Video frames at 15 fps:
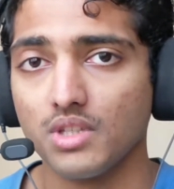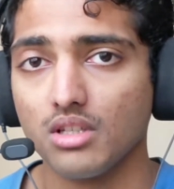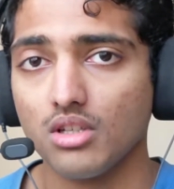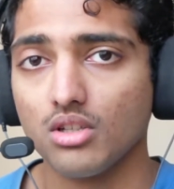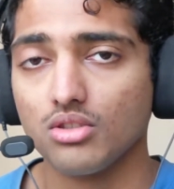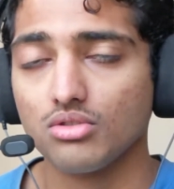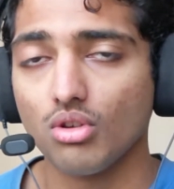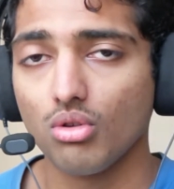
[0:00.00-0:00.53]

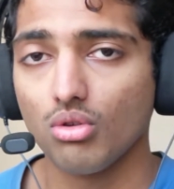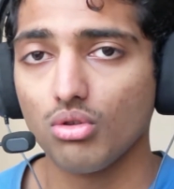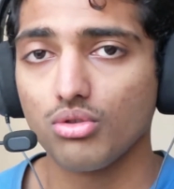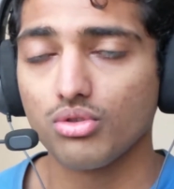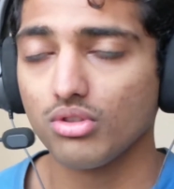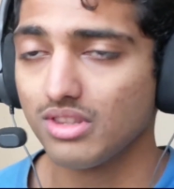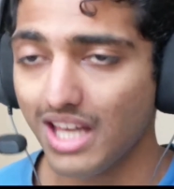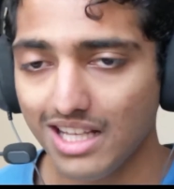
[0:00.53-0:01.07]
So
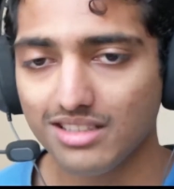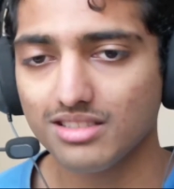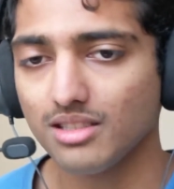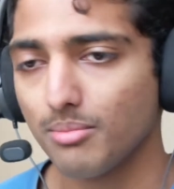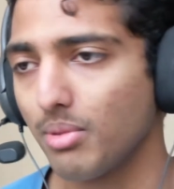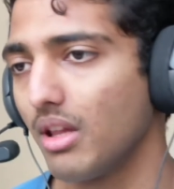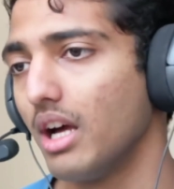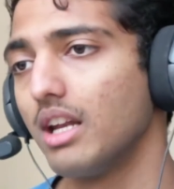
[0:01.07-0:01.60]
that's the
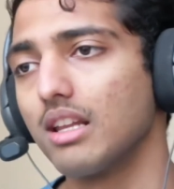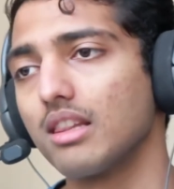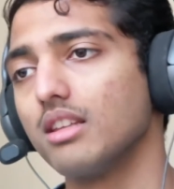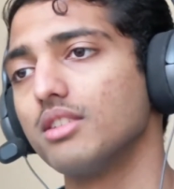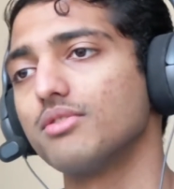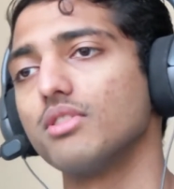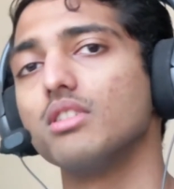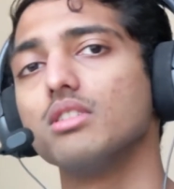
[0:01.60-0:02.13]
plan, at
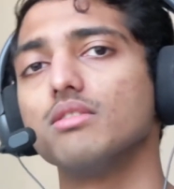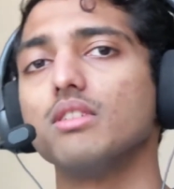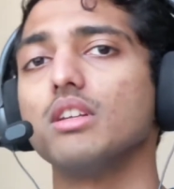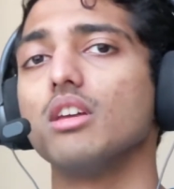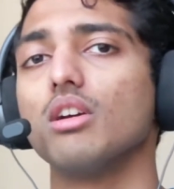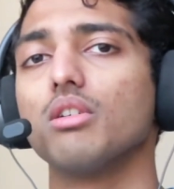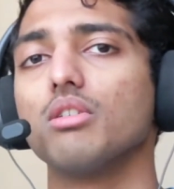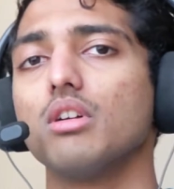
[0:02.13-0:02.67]
least for this
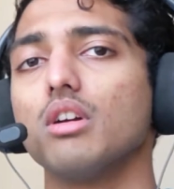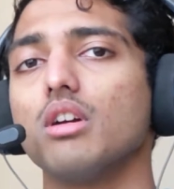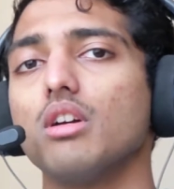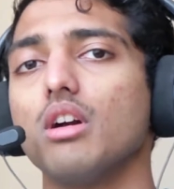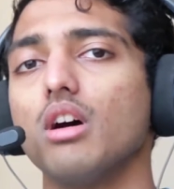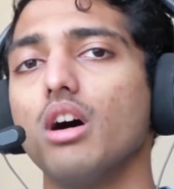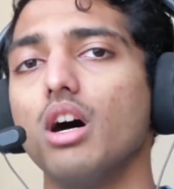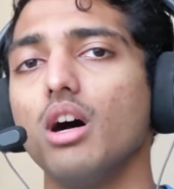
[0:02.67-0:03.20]
video.
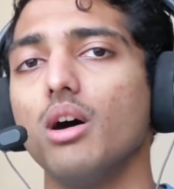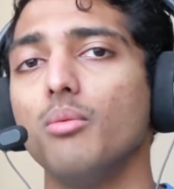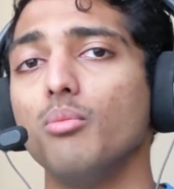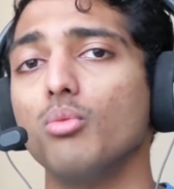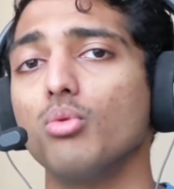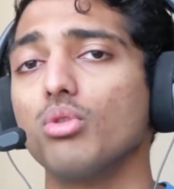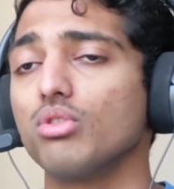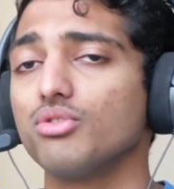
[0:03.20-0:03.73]

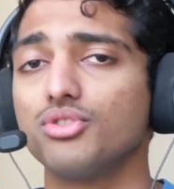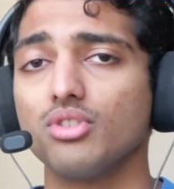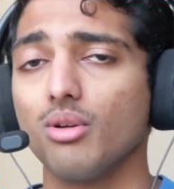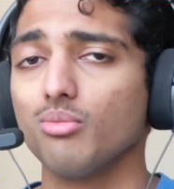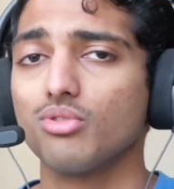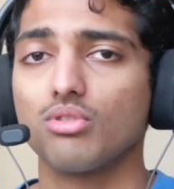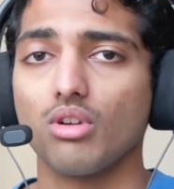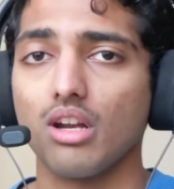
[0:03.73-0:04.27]
We'll jump
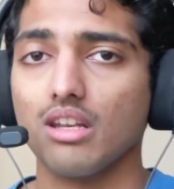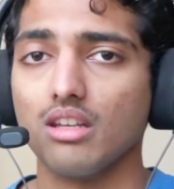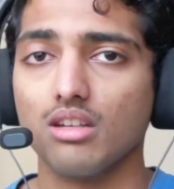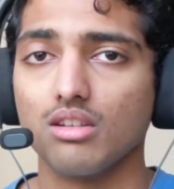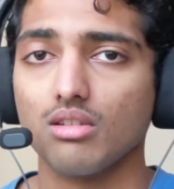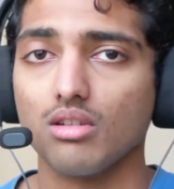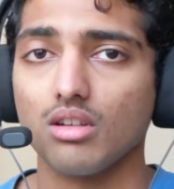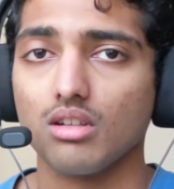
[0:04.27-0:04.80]
straight
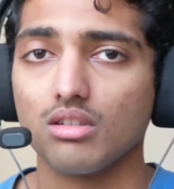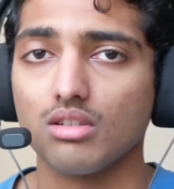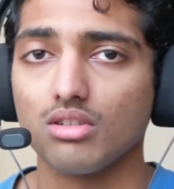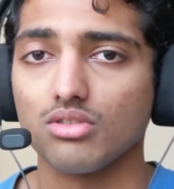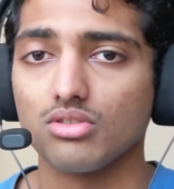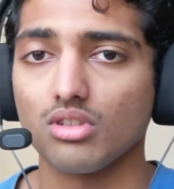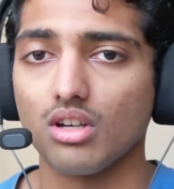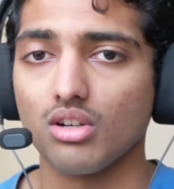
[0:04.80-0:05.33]
into it
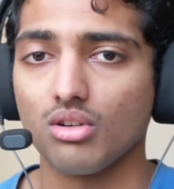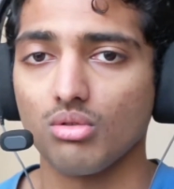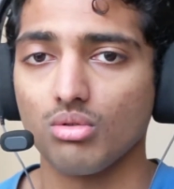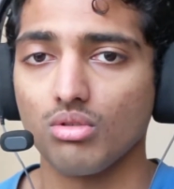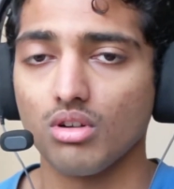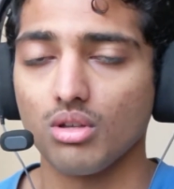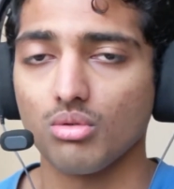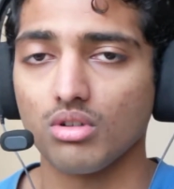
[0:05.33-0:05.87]
because I don't
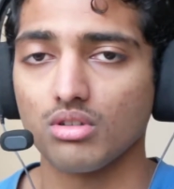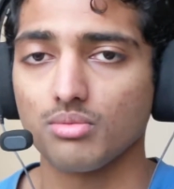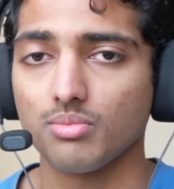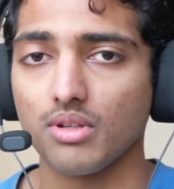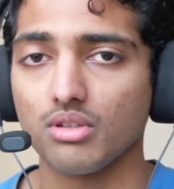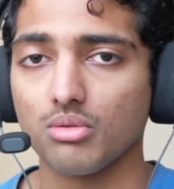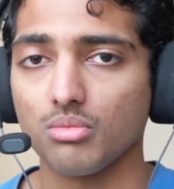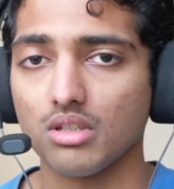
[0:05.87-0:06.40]
really want to spend
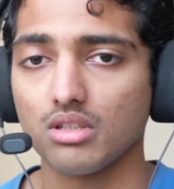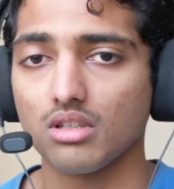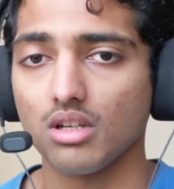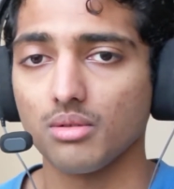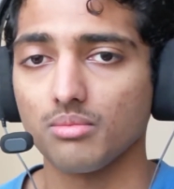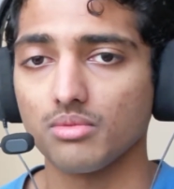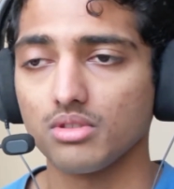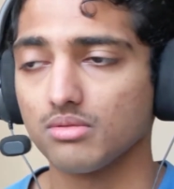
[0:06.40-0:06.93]
too much
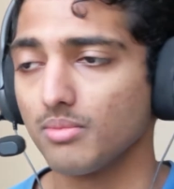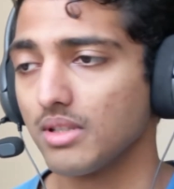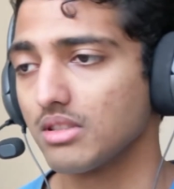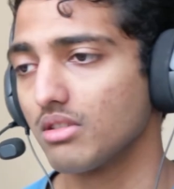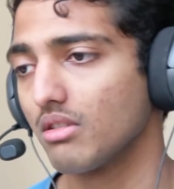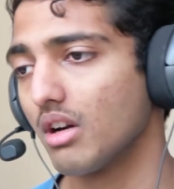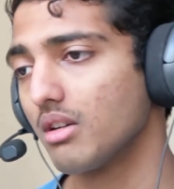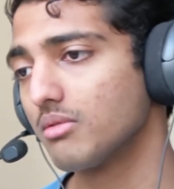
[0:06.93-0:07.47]
time just messing
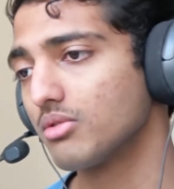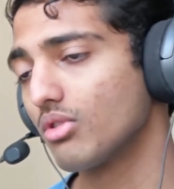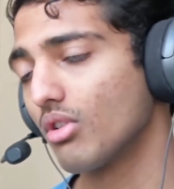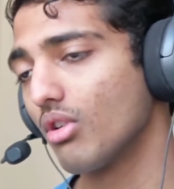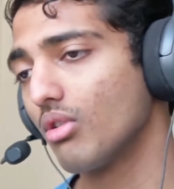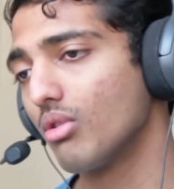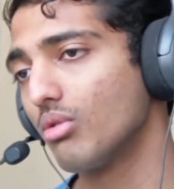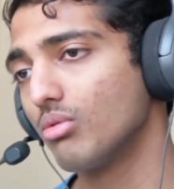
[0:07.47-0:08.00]
around.
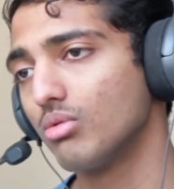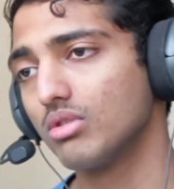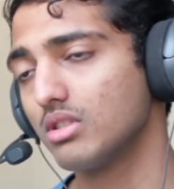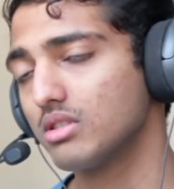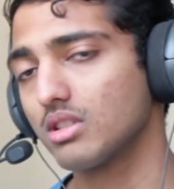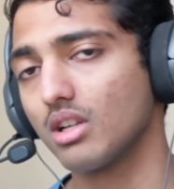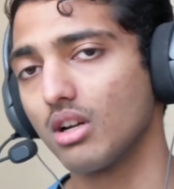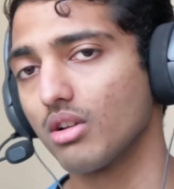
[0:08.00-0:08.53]
So we'll just
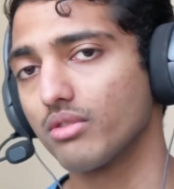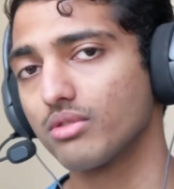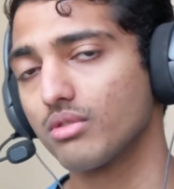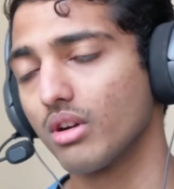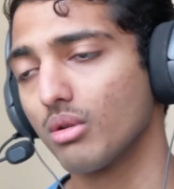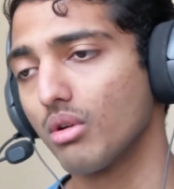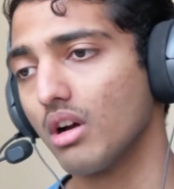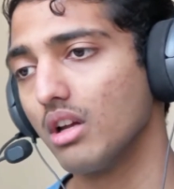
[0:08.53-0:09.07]
start off straight
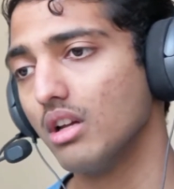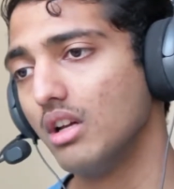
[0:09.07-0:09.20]
away.